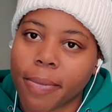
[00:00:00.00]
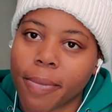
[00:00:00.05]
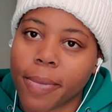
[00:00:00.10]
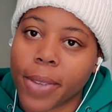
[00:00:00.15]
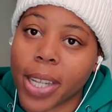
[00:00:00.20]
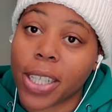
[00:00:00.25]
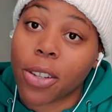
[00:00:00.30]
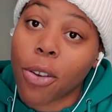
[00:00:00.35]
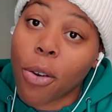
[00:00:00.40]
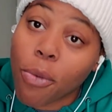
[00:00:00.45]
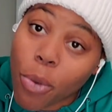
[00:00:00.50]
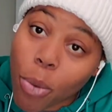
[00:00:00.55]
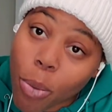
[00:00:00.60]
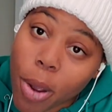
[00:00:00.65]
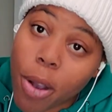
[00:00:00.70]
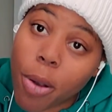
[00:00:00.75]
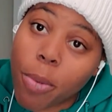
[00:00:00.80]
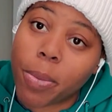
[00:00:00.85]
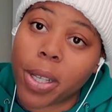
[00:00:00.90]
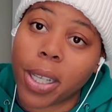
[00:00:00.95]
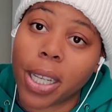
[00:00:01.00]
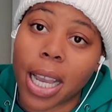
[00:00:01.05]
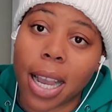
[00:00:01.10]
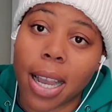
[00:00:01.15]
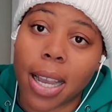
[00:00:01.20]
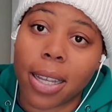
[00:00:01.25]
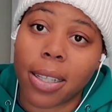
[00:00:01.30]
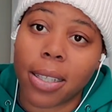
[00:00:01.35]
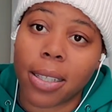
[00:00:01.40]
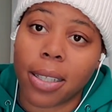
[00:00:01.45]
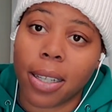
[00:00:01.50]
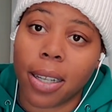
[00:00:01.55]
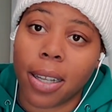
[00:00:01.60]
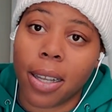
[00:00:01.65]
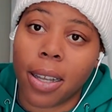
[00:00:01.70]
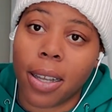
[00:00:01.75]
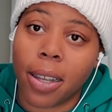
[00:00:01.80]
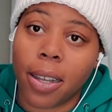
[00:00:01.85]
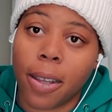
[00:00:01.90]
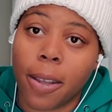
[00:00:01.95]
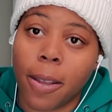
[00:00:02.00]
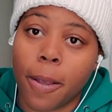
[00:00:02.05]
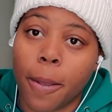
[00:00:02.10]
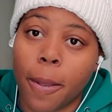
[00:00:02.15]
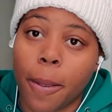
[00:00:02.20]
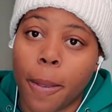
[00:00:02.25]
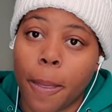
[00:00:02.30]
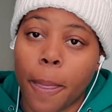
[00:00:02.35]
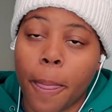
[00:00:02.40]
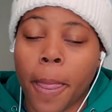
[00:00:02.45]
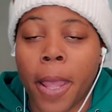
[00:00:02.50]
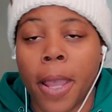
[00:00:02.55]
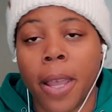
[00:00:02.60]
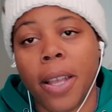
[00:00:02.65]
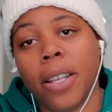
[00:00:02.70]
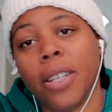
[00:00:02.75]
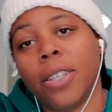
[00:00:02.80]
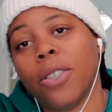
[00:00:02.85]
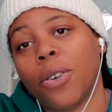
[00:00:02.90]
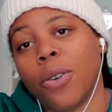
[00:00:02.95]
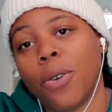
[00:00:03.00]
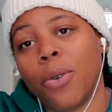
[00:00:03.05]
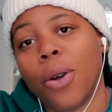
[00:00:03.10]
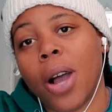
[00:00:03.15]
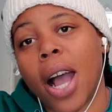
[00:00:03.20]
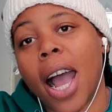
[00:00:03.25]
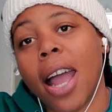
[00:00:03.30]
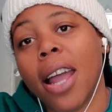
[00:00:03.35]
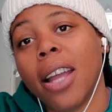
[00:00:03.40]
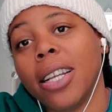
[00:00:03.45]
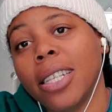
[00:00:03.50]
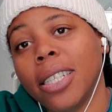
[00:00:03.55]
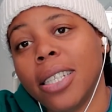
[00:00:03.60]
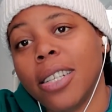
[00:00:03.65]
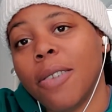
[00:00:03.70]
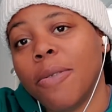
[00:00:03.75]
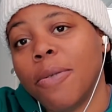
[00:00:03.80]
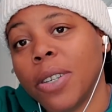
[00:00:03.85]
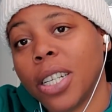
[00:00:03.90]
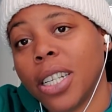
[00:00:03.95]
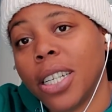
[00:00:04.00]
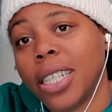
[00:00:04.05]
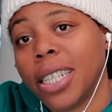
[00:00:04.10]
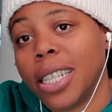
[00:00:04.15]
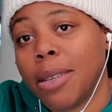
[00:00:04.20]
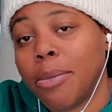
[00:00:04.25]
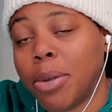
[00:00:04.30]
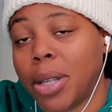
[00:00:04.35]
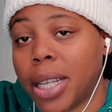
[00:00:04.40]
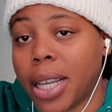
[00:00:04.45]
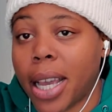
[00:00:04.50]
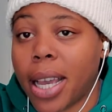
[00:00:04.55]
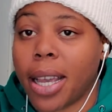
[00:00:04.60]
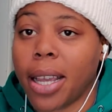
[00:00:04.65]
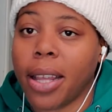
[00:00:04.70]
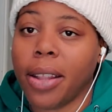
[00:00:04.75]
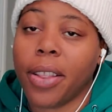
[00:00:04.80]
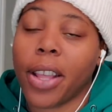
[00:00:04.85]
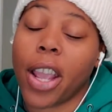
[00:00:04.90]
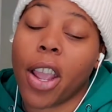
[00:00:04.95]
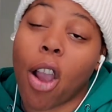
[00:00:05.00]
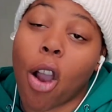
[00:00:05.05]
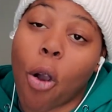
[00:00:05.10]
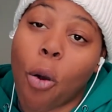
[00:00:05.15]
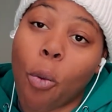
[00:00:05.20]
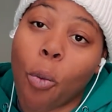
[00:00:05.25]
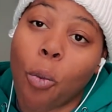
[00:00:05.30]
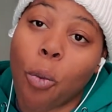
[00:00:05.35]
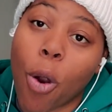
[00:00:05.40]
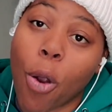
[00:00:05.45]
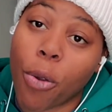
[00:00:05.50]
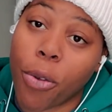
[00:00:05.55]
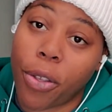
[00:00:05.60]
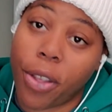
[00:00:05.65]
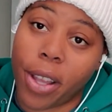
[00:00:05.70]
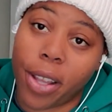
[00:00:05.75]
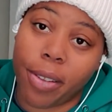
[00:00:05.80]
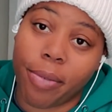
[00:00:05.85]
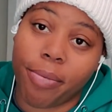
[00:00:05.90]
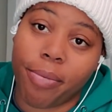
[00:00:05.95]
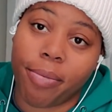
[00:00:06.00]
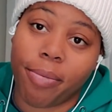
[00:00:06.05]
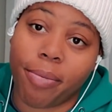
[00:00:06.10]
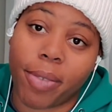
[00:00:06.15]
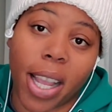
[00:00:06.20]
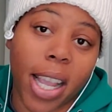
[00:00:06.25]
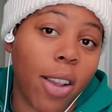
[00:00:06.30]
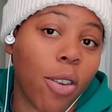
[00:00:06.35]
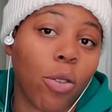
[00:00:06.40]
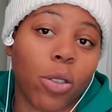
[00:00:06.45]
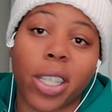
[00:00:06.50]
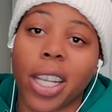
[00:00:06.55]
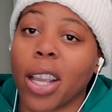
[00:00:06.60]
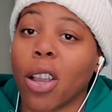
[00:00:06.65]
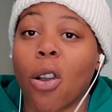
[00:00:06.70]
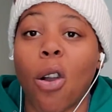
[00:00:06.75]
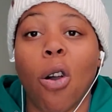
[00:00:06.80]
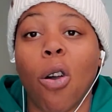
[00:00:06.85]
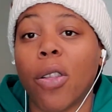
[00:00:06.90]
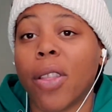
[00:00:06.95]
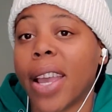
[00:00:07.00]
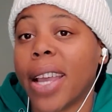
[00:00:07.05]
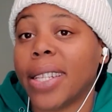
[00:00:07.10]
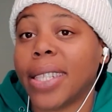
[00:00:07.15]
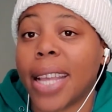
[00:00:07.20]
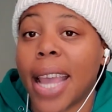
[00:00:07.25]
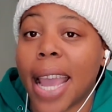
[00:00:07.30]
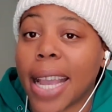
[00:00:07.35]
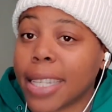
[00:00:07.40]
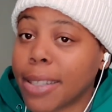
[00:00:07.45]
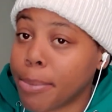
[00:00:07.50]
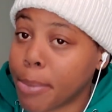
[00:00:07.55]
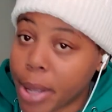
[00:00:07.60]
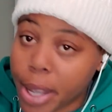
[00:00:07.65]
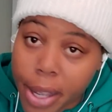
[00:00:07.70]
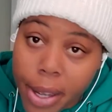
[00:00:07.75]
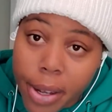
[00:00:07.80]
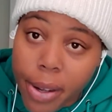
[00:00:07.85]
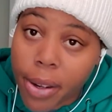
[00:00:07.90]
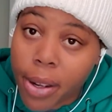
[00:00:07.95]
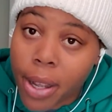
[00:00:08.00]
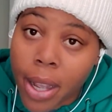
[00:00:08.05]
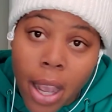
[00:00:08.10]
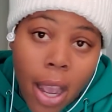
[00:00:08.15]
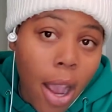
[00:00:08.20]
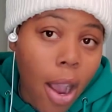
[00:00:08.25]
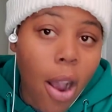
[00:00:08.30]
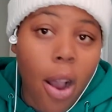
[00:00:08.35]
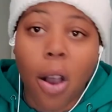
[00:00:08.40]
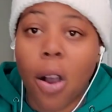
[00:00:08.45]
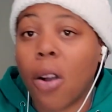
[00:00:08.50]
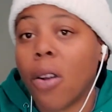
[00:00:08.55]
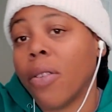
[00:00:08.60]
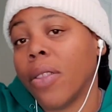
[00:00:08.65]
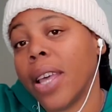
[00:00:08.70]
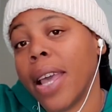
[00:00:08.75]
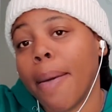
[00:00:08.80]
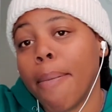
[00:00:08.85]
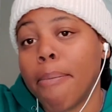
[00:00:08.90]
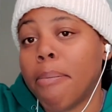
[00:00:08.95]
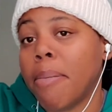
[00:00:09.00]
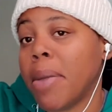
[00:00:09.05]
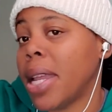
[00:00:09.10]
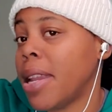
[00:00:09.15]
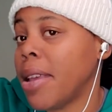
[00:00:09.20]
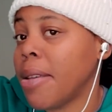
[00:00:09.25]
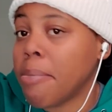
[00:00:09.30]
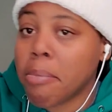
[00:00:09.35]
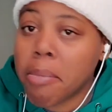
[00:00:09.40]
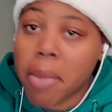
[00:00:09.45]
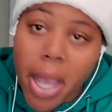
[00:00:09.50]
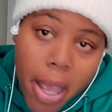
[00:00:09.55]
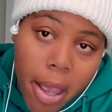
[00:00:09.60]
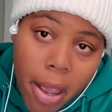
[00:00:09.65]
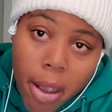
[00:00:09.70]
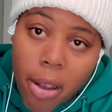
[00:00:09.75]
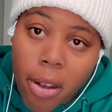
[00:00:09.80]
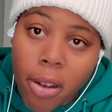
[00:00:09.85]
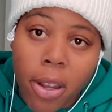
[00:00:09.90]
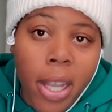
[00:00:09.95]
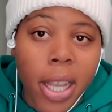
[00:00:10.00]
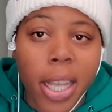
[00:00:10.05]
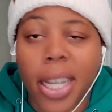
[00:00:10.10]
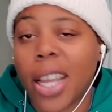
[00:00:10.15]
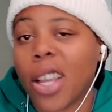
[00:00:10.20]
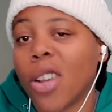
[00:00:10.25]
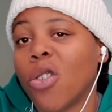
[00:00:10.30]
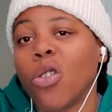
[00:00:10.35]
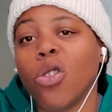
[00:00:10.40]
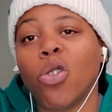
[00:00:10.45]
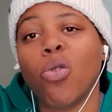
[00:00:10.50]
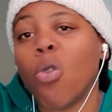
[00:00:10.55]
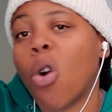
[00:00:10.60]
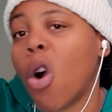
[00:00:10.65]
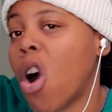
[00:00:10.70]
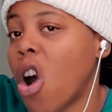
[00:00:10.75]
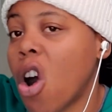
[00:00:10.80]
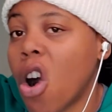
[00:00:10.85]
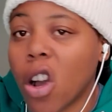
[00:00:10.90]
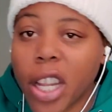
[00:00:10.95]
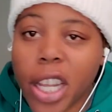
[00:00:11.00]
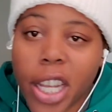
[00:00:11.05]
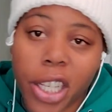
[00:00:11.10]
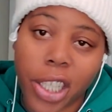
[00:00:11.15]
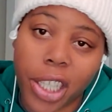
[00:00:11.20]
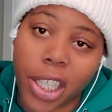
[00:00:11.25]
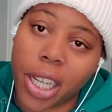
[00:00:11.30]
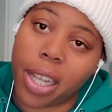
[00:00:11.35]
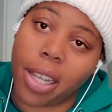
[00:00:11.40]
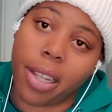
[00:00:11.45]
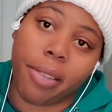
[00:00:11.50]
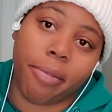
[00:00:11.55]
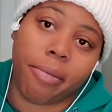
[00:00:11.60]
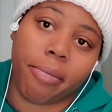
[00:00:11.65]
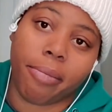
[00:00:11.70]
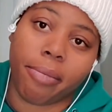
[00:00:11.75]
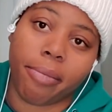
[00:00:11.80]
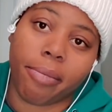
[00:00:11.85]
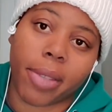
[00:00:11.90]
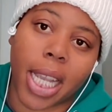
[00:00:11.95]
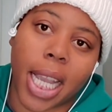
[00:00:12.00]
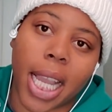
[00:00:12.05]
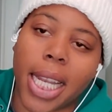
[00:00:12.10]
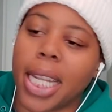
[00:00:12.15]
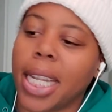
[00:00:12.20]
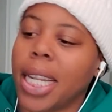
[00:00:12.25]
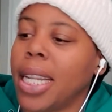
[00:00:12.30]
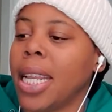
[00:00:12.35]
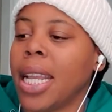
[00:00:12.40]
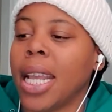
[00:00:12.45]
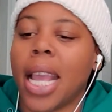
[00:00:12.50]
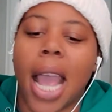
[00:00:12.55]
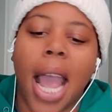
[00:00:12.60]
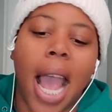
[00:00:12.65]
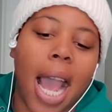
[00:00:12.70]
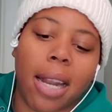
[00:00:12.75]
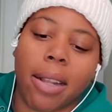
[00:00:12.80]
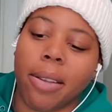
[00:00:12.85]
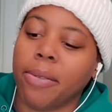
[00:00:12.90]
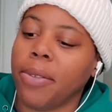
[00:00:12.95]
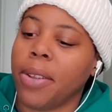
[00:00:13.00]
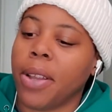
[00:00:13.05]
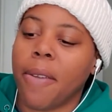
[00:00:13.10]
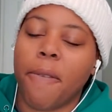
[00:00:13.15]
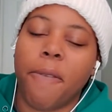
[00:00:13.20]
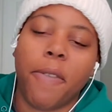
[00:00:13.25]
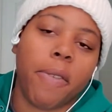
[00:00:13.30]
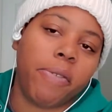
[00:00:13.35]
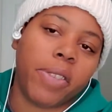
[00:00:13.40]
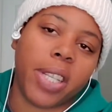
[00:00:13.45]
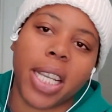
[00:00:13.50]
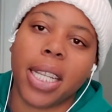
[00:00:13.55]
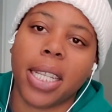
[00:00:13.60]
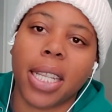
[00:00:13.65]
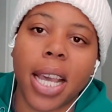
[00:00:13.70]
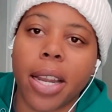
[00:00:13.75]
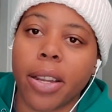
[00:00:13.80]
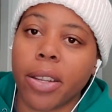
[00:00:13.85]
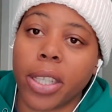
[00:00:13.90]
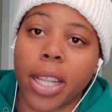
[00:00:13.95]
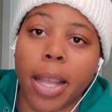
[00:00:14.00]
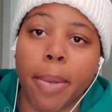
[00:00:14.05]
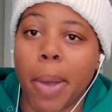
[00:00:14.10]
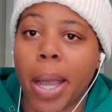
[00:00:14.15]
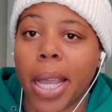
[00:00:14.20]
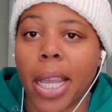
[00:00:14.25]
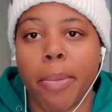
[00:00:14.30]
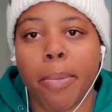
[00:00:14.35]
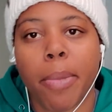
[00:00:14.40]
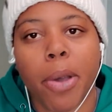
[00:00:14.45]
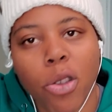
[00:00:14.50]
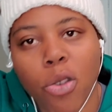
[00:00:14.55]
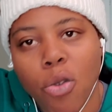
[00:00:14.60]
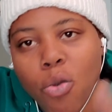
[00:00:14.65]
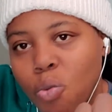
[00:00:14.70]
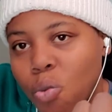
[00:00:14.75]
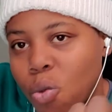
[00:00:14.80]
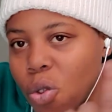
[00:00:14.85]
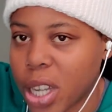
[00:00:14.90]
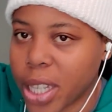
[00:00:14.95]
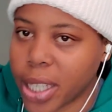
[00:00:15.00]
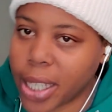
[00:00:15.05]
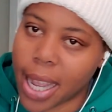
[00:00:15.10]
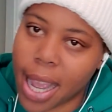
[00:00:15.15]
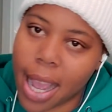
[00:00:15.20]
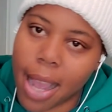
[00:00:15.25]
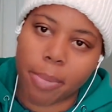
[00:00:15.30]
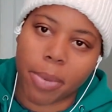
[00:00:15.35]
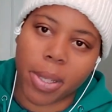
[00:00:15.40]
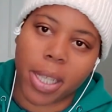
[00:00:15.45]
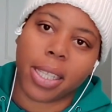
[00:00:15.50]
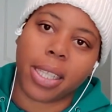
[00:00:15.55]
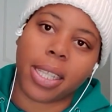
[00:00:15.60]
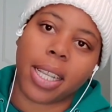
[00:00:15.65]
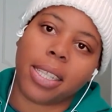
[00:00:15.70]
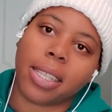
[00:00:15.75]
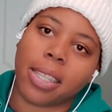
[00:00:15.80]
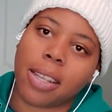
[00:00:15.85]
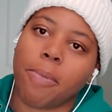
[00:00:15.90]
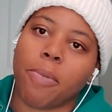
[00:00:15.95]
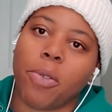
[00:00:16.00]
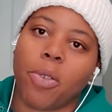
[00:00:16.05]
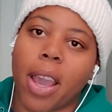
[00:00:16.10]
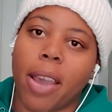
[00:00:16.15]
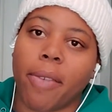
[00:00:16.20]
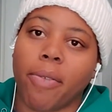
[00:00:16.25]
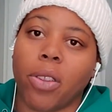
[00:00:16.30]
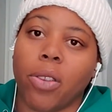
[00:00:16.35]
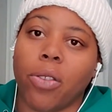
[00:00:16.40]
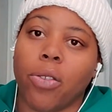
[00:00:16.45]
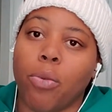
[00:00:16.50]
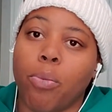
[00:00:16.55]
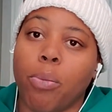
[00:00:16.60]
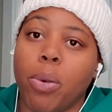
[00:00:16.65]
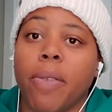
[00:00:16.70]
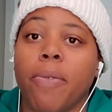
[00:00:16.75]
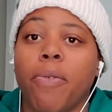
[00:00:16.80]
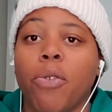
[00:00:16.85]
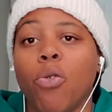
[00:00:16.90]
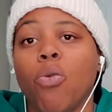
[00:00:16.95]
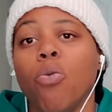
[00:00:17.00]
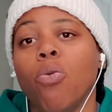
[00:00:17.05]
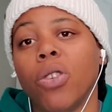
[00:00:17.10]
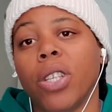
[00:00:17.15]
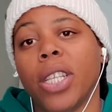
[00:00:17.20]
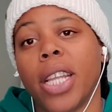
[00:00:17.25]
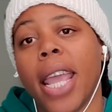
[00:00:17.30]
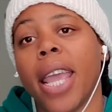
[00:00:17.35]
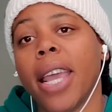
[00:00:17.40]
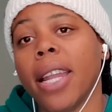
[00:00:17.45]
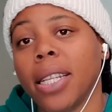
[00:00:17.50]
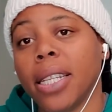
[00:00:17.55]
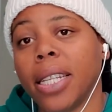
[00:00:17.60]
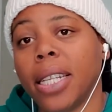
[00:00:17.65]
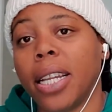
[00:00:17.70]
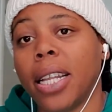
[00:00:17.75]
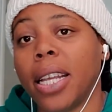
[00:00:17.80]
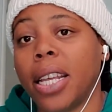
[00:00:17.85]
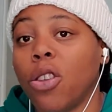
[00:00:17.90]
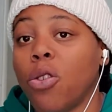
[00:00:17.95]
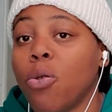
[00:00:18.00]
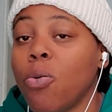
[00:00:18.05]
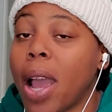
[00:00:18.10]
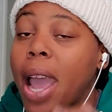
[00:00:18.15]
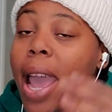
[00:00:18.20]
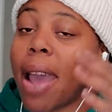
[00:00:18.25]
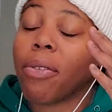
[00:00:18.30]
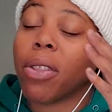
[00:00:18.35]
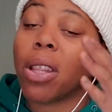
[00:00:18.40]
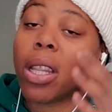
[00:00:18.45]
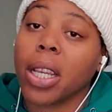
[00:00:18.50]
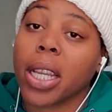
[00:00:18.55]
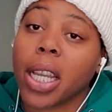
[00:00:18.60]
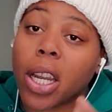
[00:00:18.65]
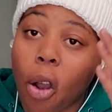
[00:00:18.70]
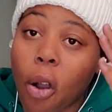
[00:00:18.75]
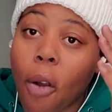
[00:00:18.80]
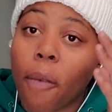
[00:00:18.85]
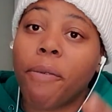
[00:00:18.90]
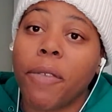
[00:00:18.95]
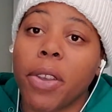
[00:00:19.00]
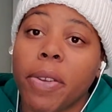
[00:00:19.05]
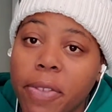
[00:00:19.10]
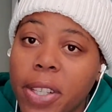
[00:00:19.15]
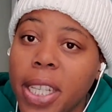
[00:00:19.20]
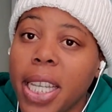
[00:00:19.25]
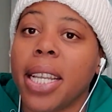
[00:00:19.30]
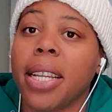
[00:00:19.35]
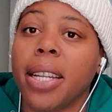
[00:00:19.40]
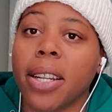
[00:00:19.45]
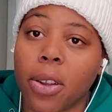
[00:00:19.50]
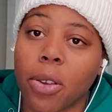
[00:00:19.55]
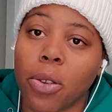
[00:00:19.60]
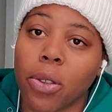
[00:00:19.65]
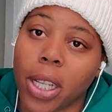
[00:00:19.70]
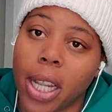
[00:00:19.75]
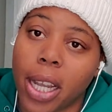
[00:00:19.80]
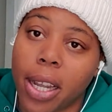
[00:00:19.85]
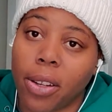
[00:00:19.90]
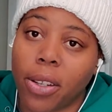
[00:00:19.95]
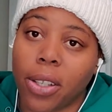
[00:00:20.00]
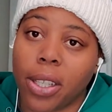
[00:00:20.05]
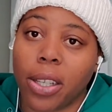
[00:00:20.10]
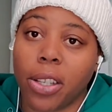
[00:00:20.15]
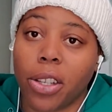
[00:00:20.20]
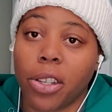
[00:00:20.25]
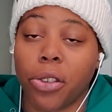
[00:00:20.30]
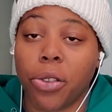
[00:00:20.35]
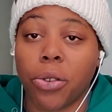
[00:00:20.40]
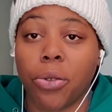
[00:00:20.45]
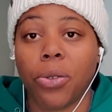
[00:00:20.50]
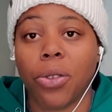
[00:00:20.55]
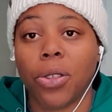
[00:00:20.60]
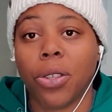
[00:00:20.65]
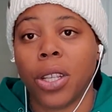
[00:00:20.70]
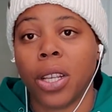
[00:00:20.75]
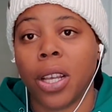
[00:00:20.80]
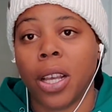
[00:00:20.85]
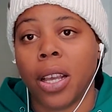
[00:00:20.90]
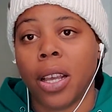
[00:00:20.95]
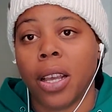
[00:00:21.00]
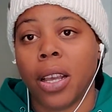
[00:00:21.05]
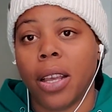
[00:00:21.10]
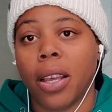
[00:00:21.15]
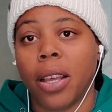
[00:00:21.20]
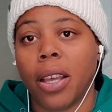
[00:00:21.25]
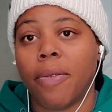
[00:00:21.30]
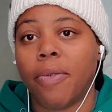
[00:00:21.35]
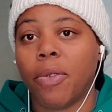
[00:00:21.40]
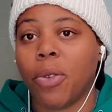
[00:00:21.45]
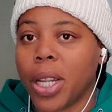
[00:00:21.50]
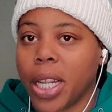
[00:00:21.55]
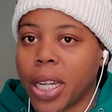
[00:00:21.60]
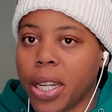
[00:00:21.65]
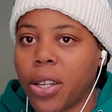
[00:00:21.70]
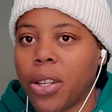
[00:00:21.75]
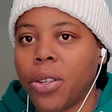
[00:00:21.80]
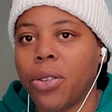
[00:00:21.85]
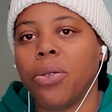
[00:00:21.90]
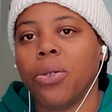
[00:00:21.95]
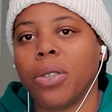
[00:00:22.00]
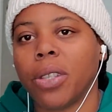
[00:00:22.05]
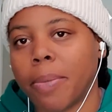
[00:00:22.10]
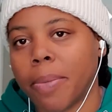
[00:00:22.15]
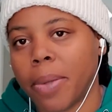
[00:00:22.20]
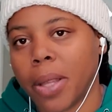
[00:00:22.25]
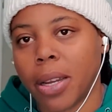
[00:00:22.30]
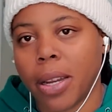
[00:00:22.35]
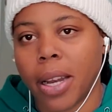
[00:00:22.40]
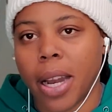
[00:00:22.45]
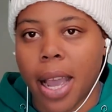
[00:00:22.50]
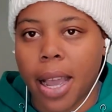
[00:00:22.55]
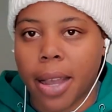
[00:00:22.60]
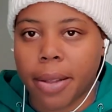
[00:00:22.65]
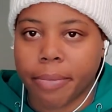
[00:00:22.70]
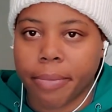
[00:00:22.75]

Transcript: It's overwhelming, guys. So hire yourself a good CPA. They are worth it. They're going to take all that tax mail, all that minute mail. They're going to do all that shit. And then out of 15 letters, they might email you one time because that's something you have to do. But if you were handling it, you would have to look at all 15 of those letters and deduce if you needed to do something or not.